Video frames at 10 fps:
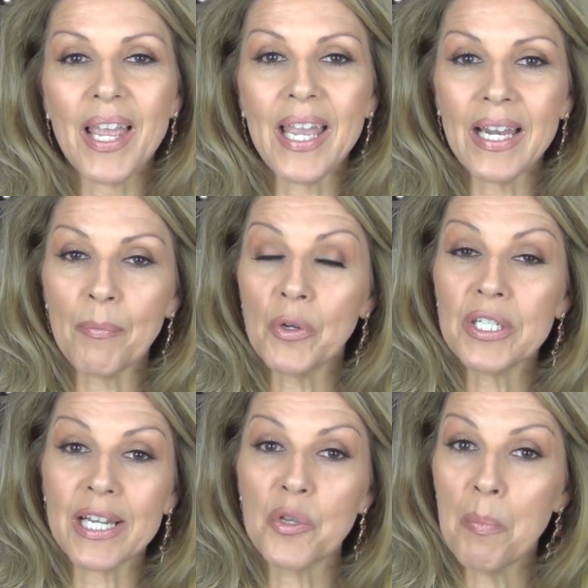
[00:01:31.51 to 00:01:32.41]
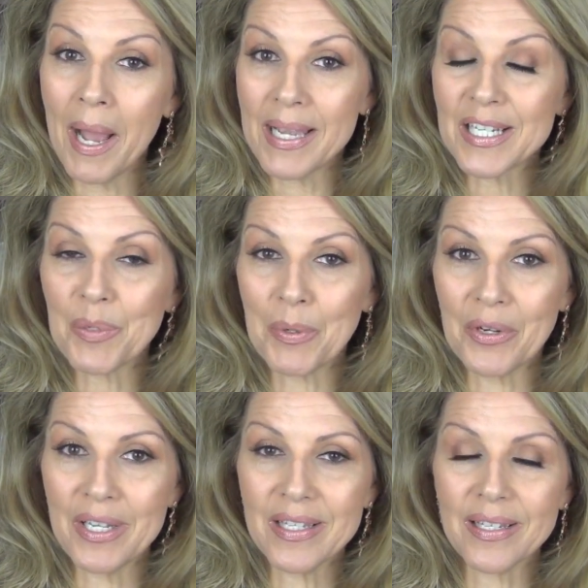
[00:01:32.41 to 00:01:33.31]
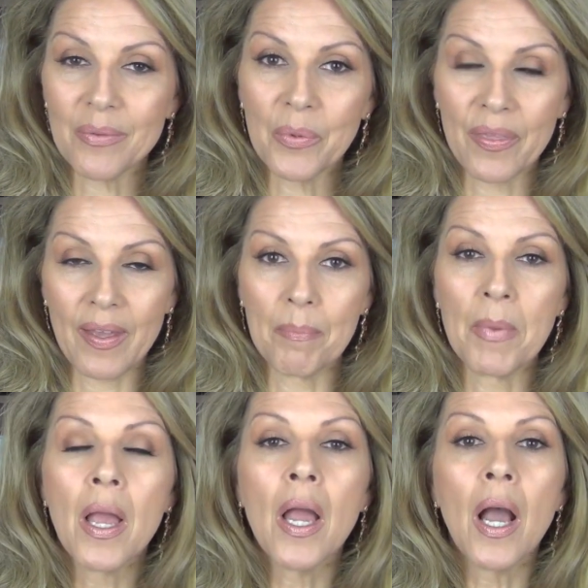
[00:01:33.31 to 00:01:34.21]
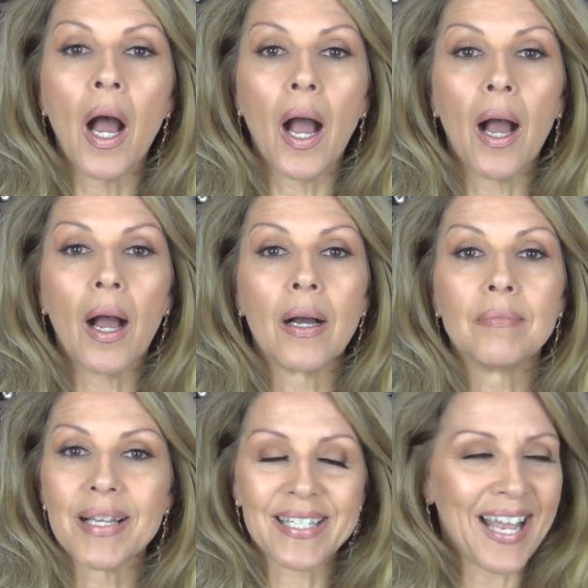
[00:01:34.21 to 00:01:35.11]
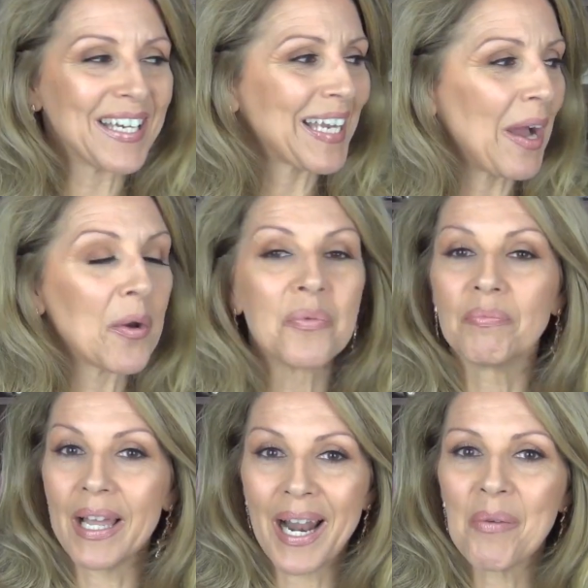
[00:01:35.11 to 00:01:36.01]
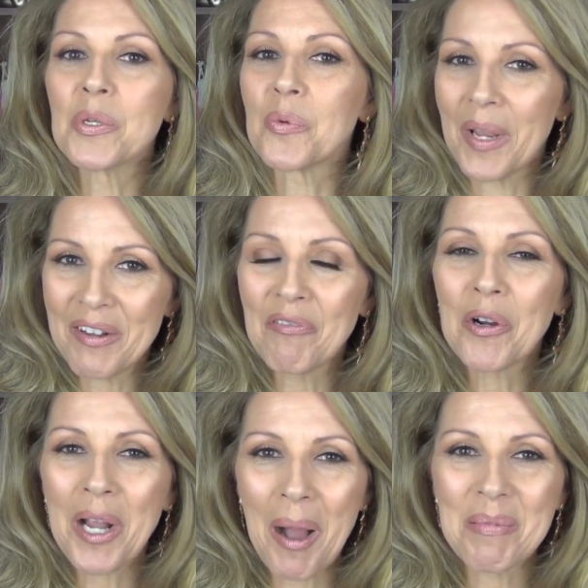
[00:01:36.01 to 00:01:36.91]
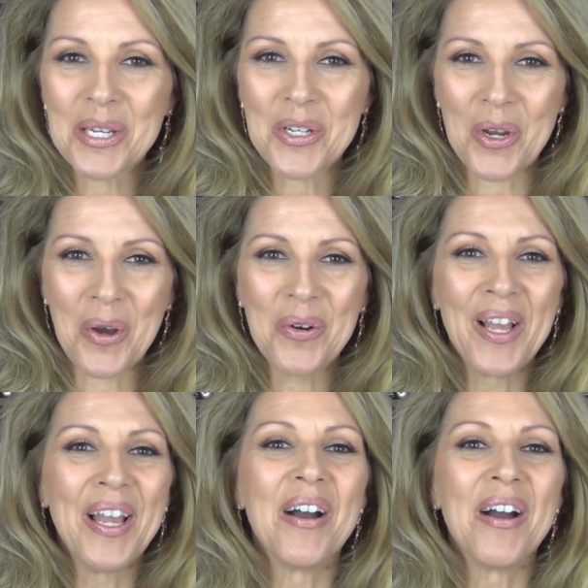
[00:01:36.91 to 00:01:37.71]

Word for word: And I'm going to tell you my experience with them. Uh, sat down and I was ready for a comedy show